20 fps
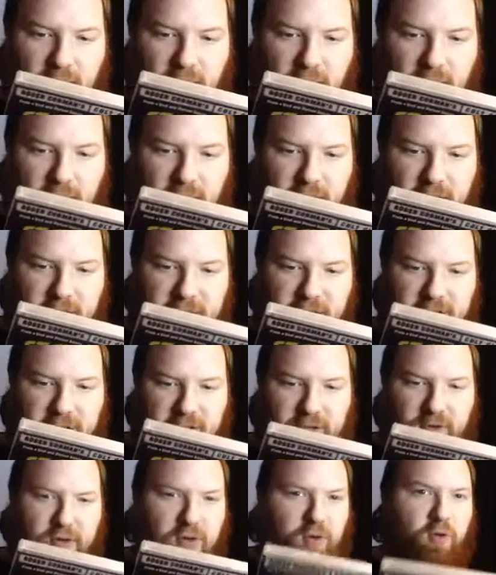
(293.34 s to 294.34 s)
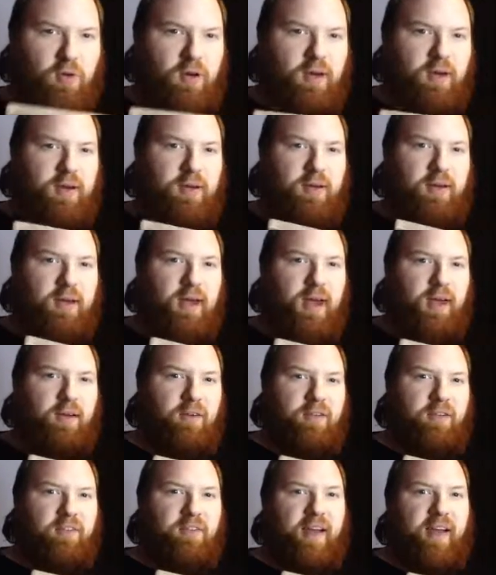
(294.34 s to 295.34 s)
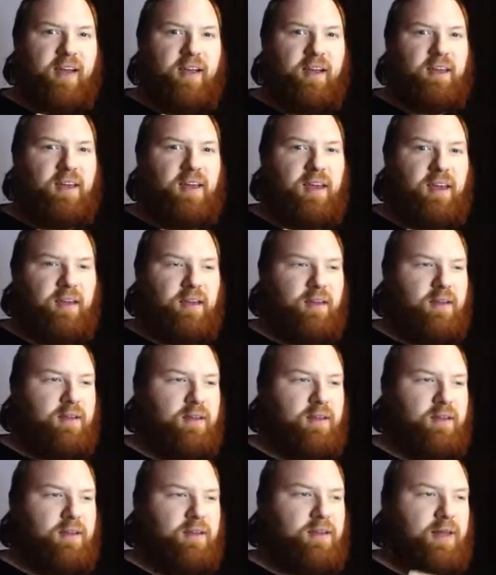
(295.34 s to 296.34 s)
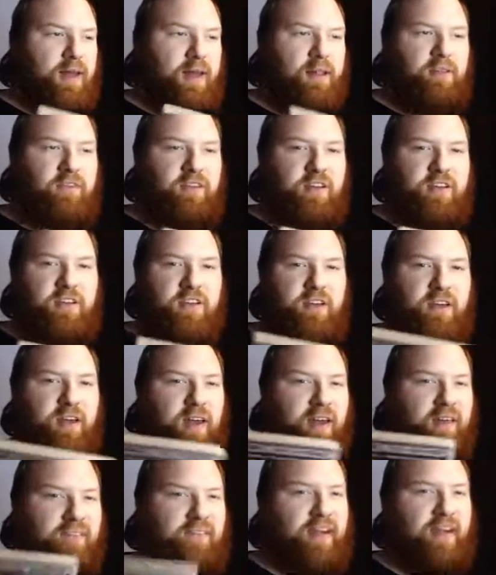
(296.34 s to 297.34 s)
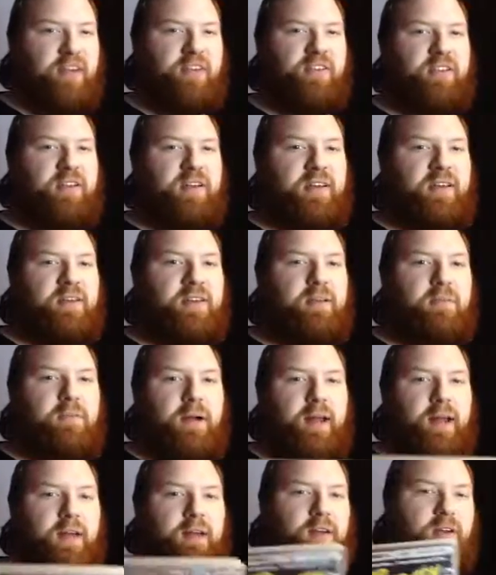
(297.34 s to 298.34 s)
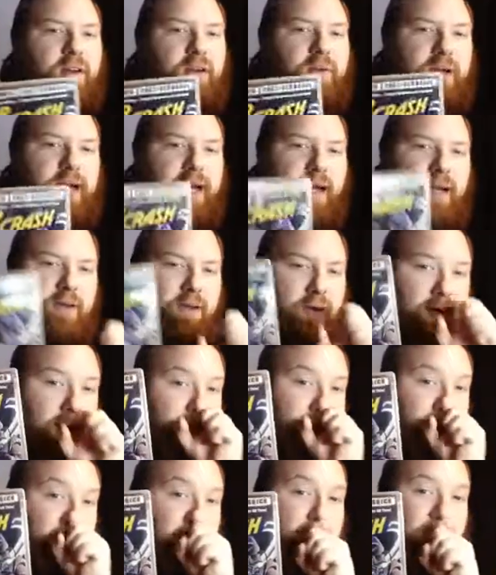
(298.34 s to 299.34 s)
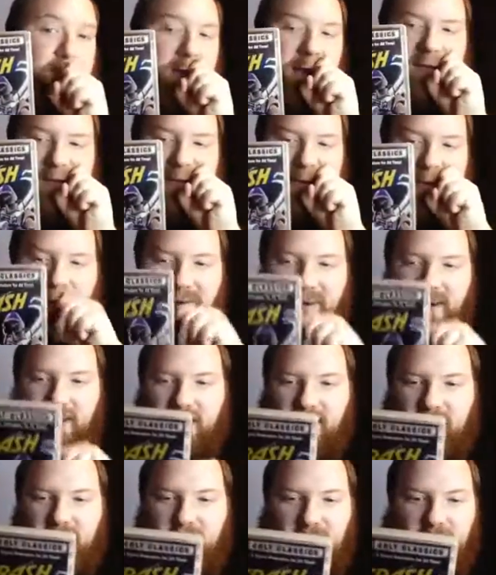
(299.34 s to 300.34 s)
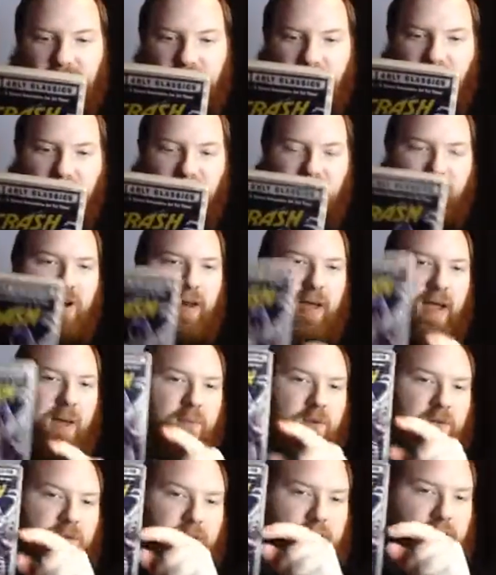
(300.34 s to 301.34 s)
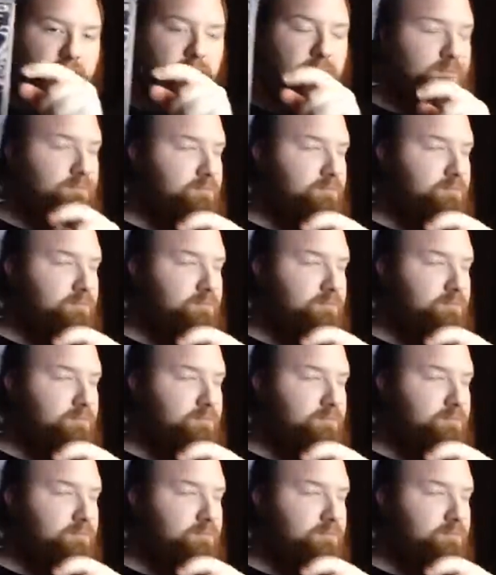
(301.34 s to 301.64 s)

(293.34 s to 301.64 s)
Marjoe Gortner. He was a television evangelist, but he turned into an actor, and he's amazing. And Judd Hamilton.